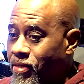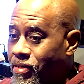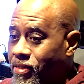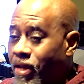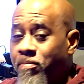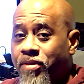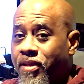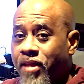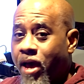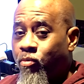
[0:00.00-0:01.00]

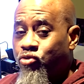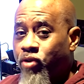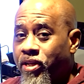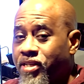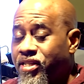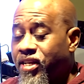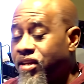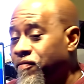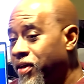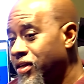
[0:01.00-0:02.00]
something that was really
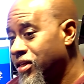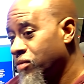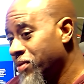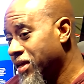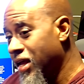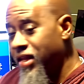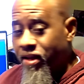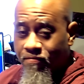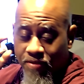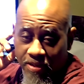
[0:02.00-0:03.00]
insignificant at the beginning
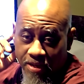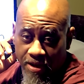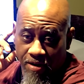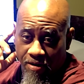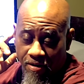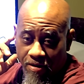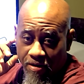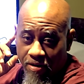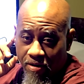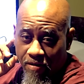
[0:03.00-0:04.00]
of the year
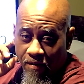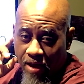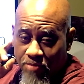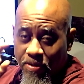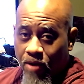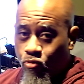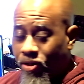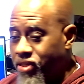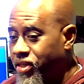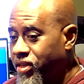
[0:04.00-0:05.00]
has become
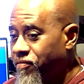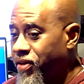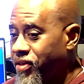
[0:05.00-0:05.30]
really significant